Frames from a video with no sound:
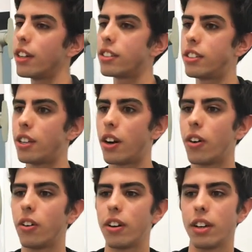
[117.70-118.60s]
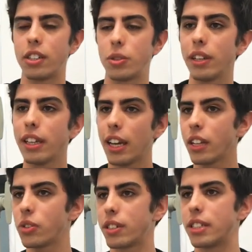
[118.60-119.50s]
So it's really
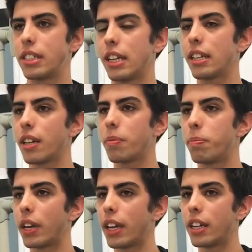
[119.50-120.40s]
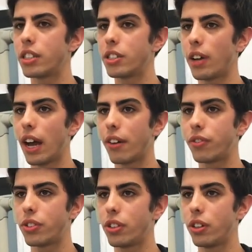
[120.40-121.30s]
interesting, because you
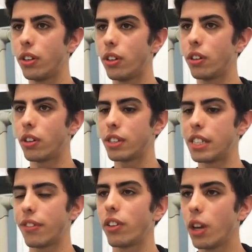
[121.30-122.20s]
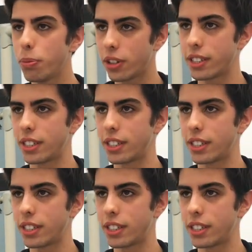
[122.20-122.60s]
have to develop your